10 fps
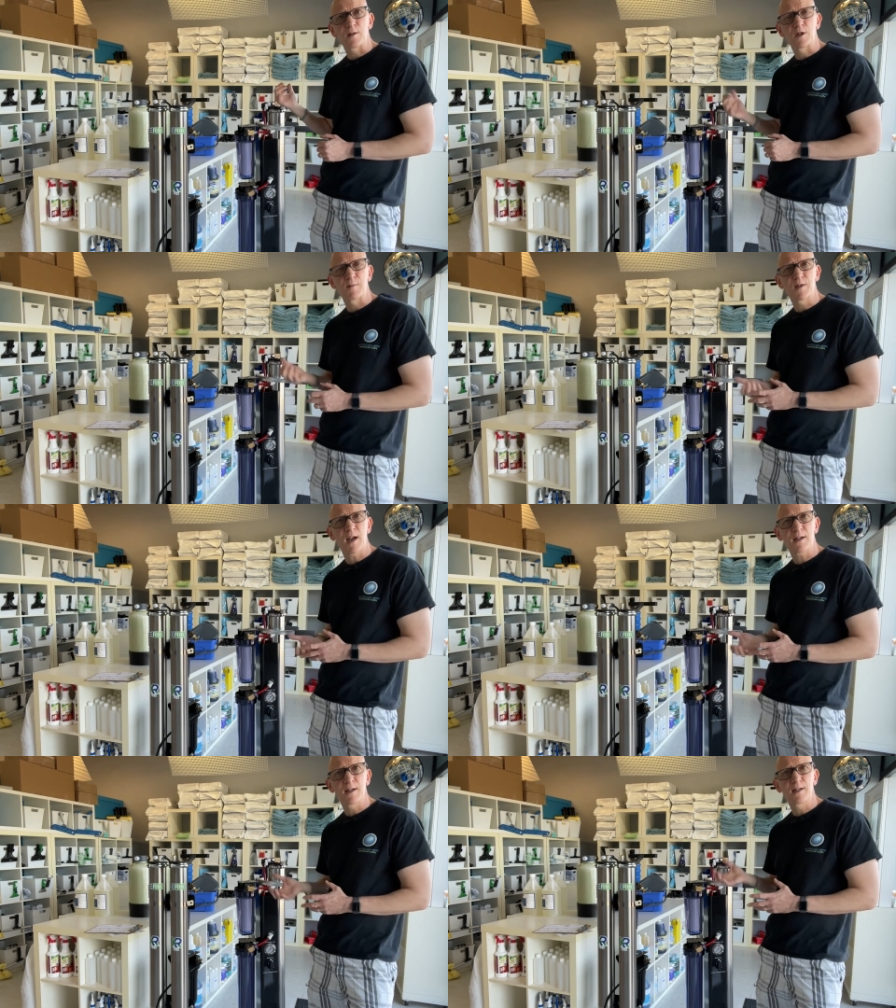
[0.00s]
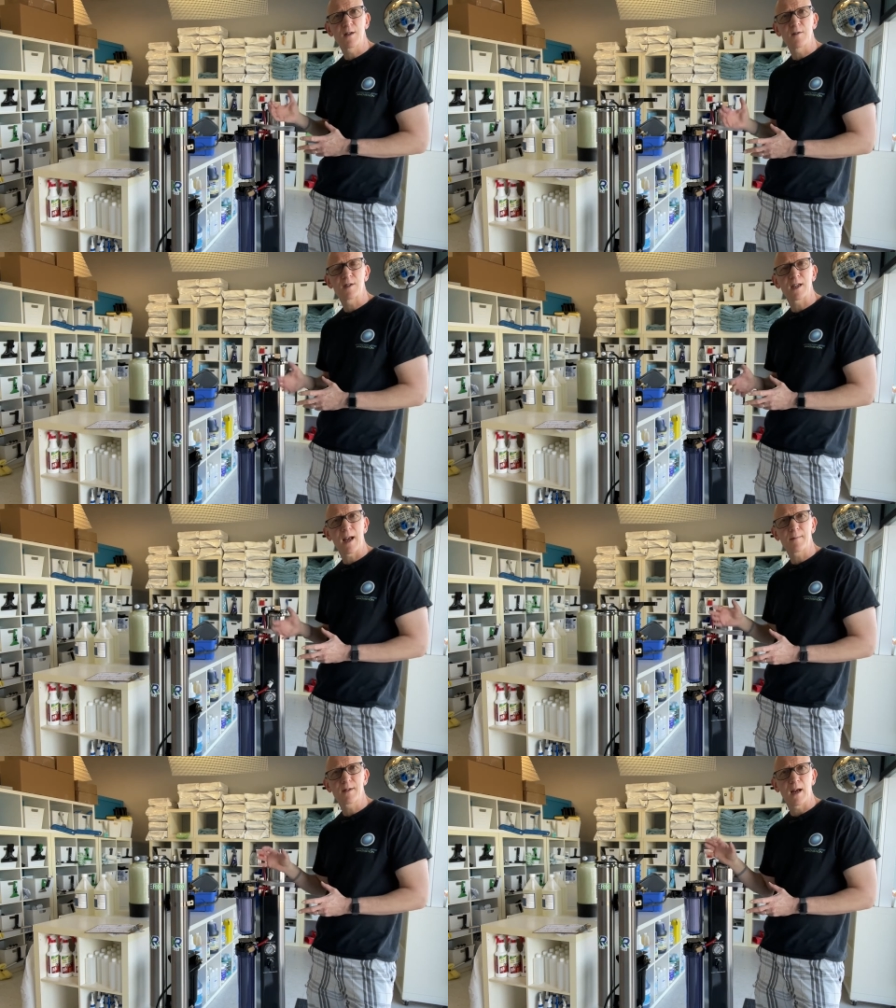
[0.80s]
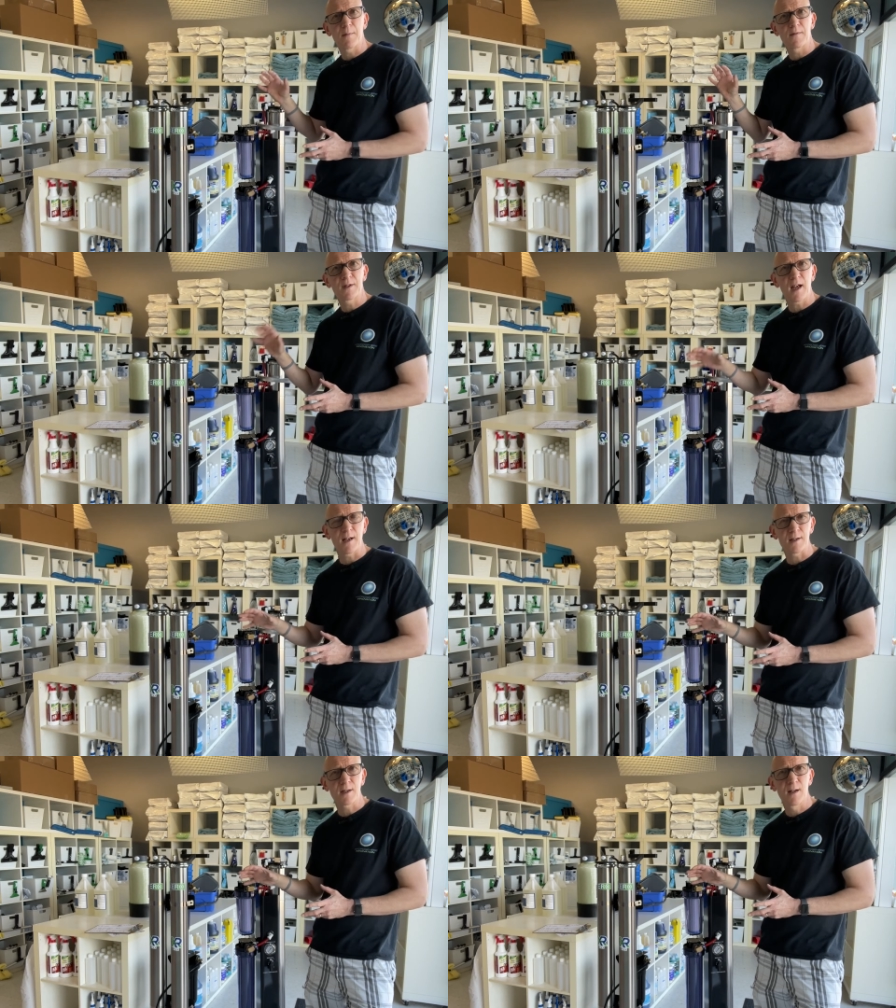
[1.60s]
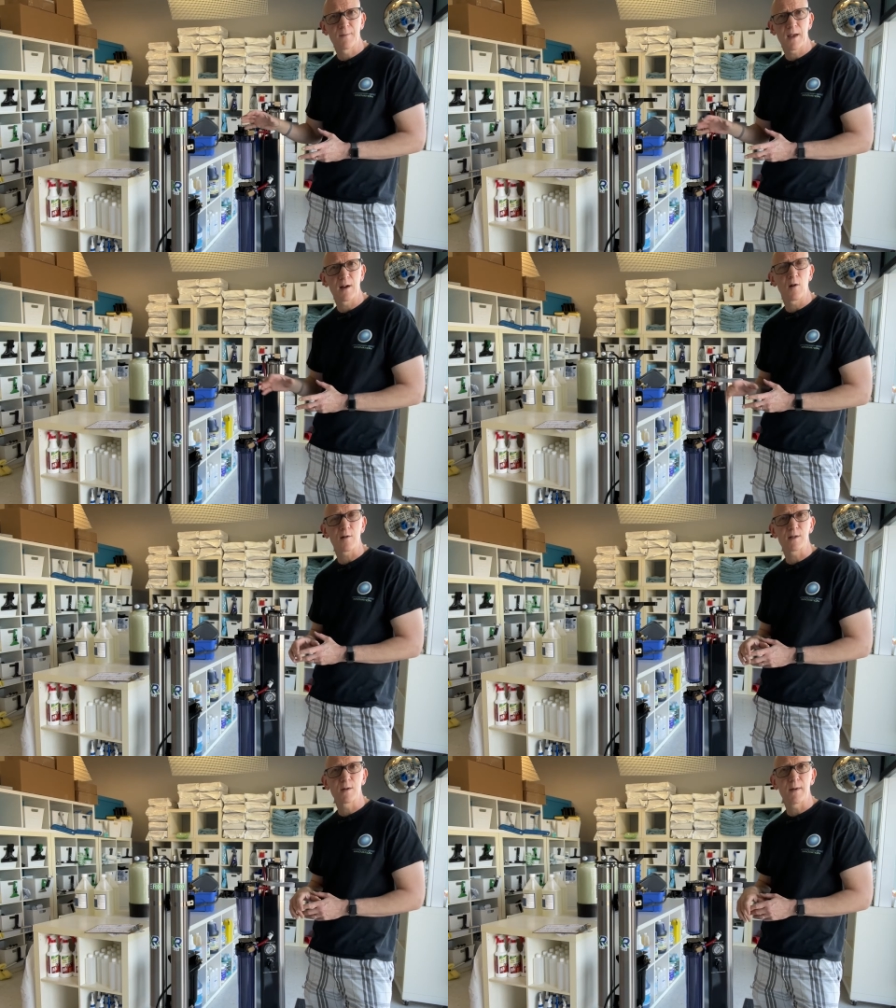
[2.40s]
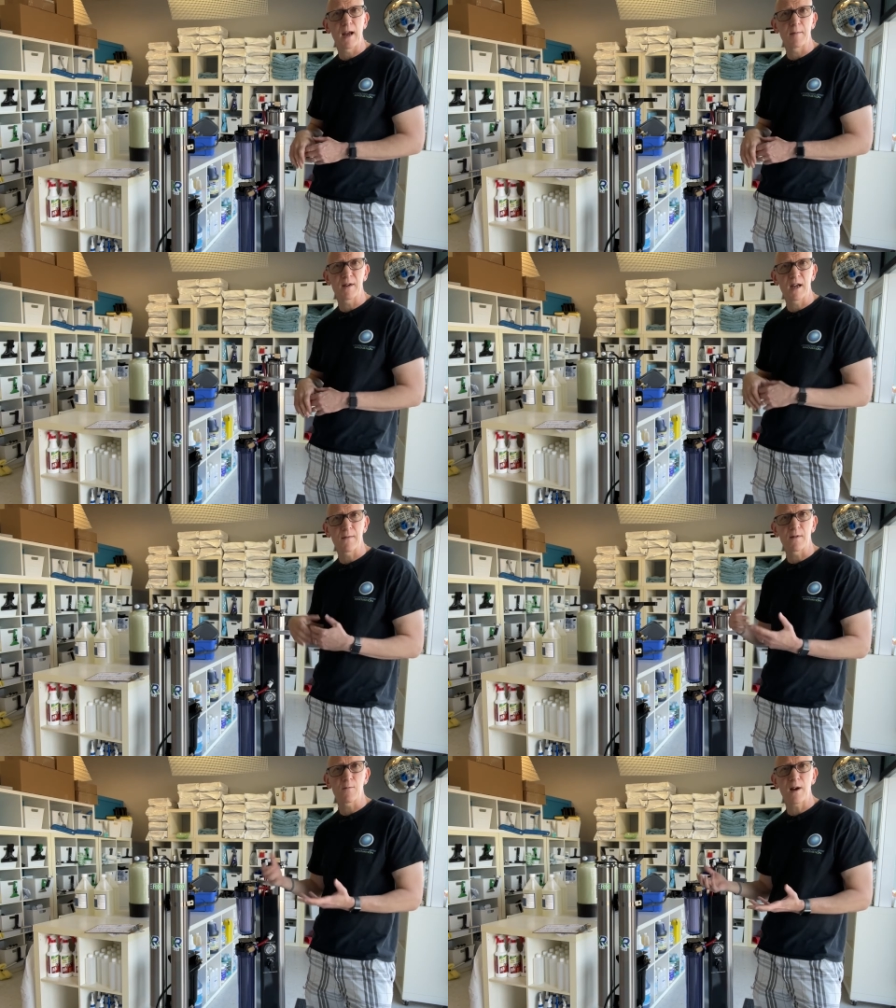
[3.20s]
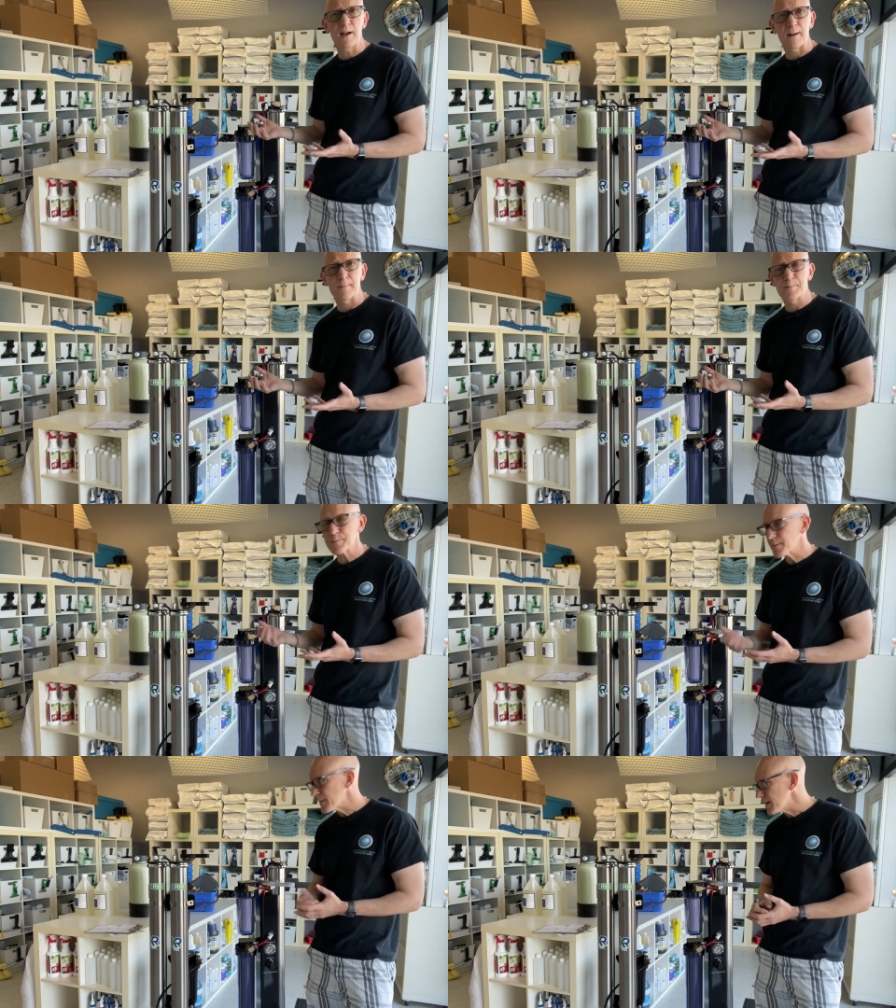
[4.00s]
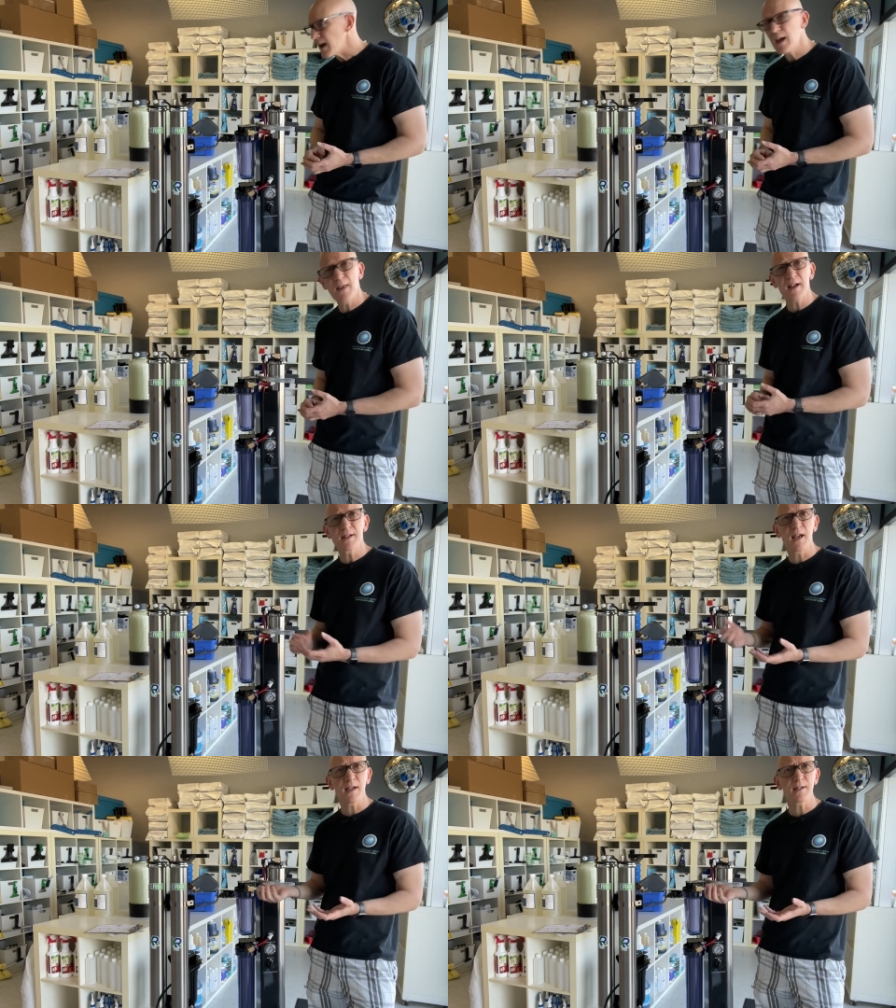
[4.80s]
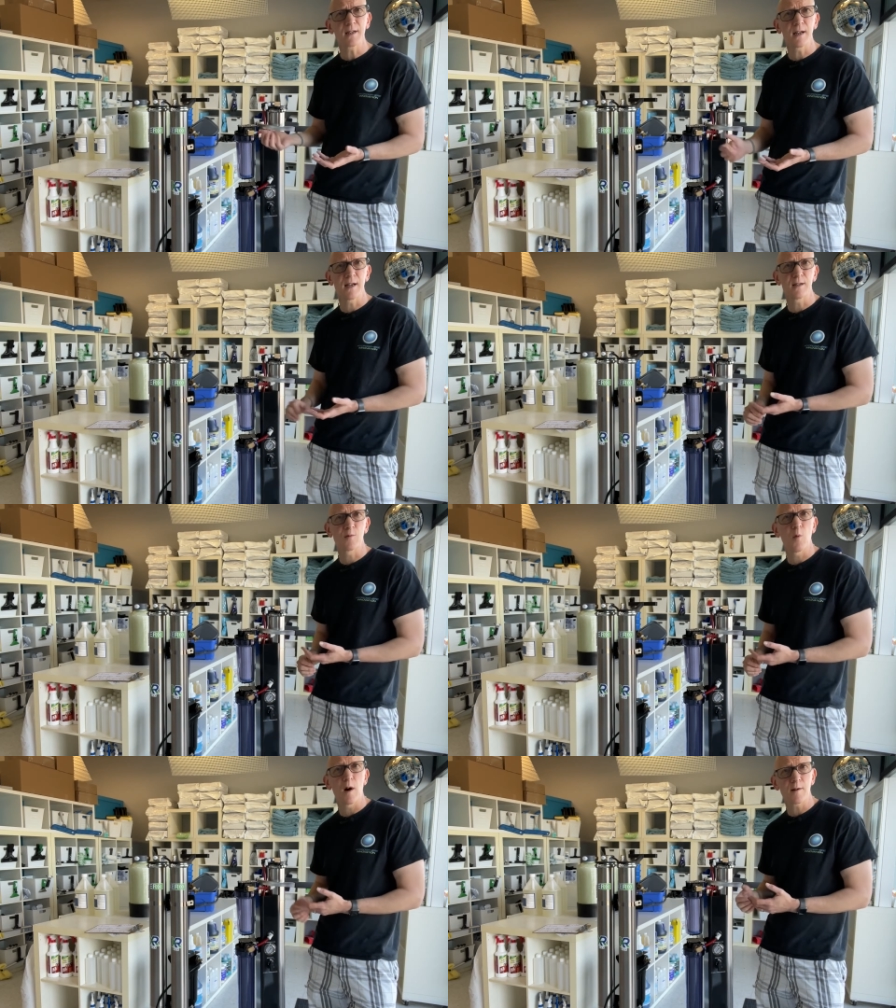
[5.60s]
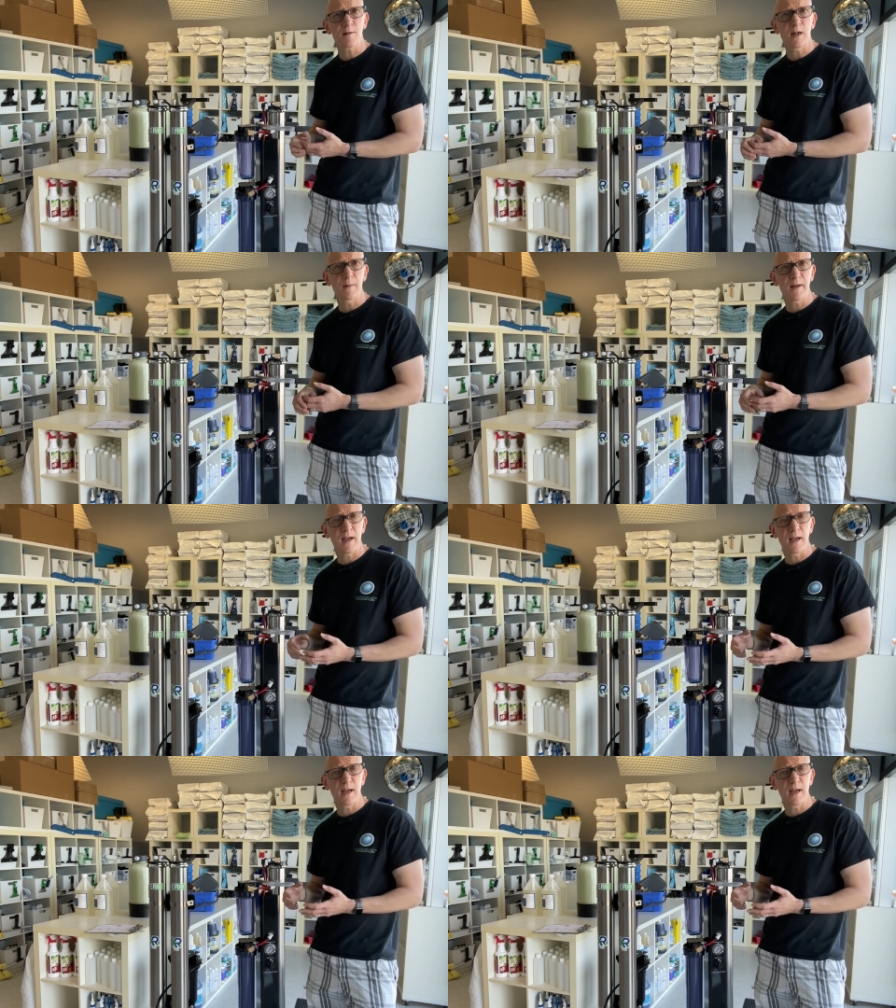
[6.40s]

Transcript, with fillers: are subjected to the same type of test in order to be able to give it a rating. And that test is water coming